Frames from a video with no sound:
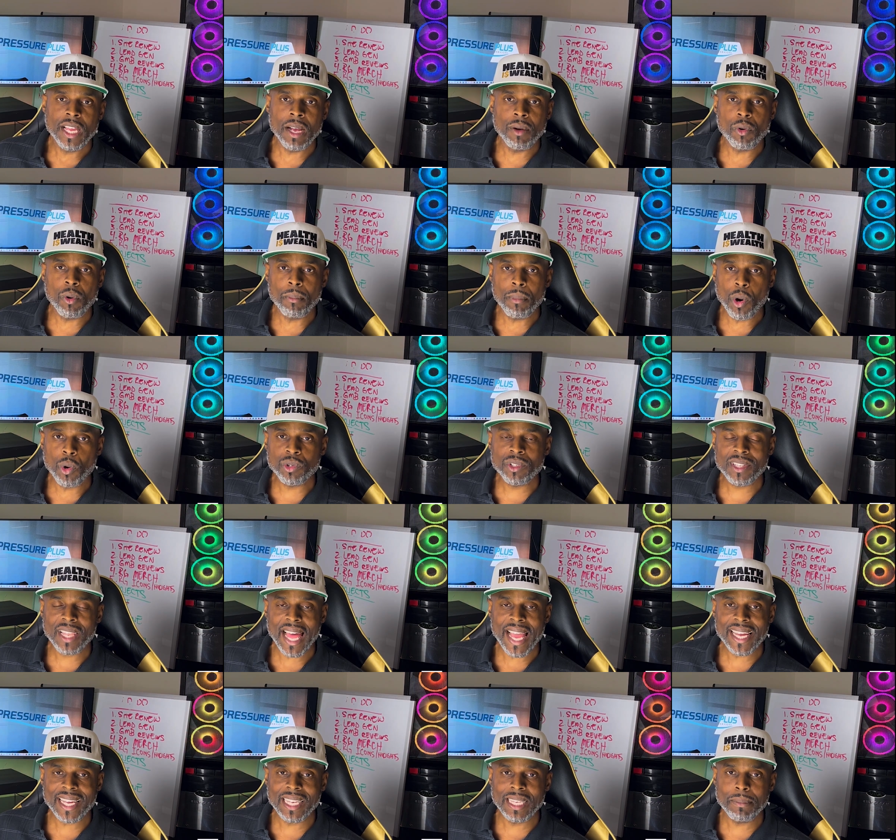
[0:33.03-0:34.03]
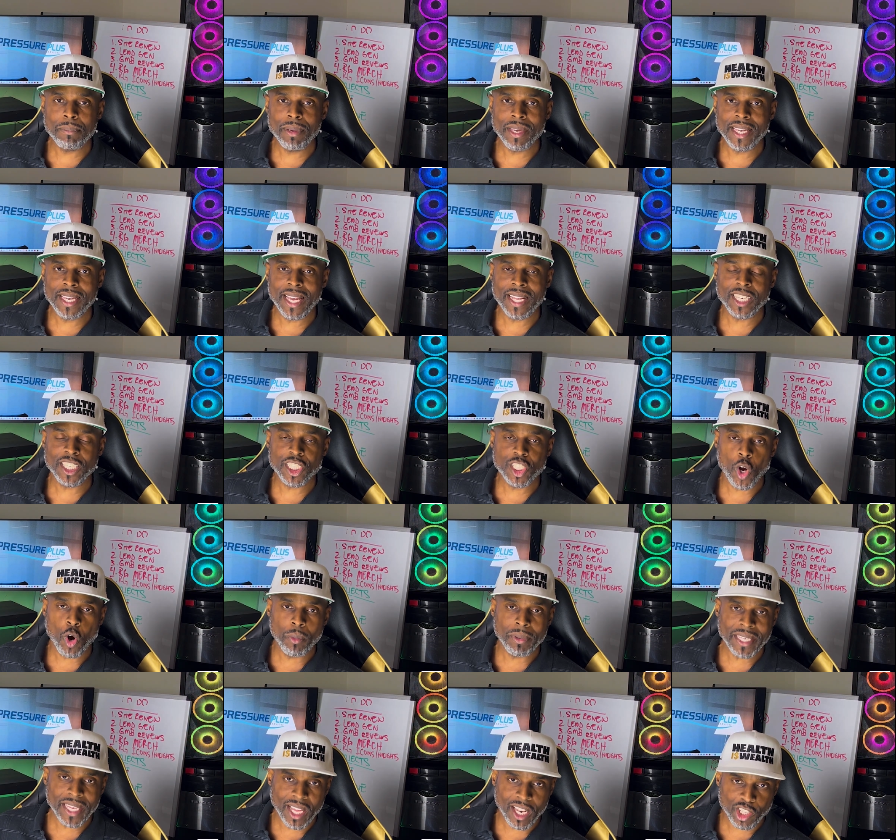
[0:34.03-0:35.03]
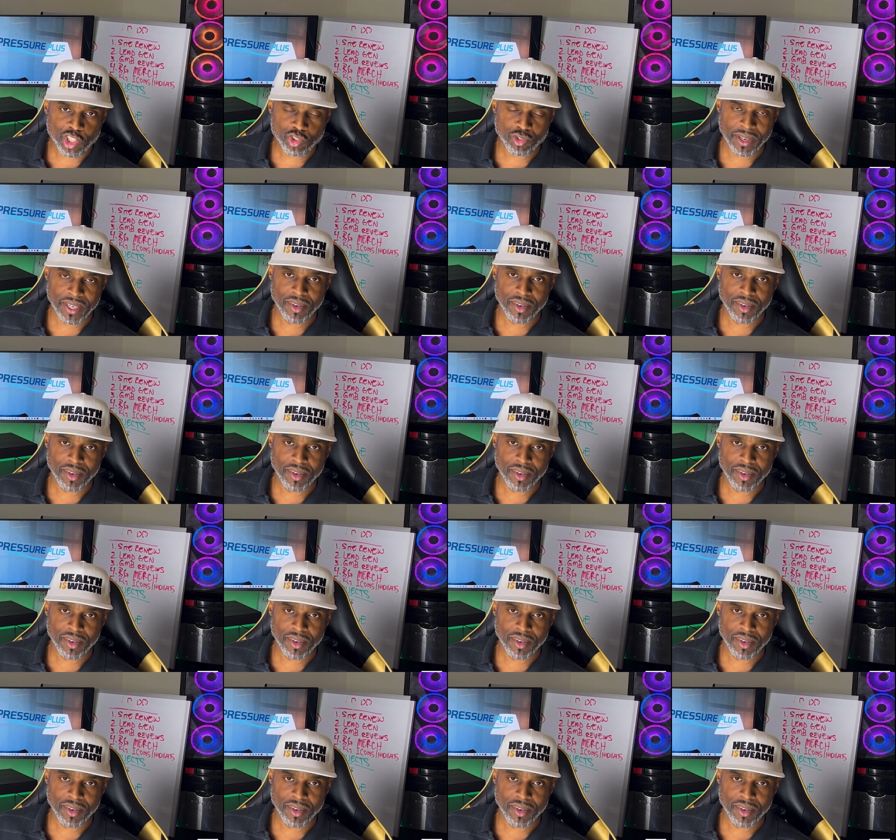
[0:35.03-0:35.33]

will most likely be an Adobe Illustrator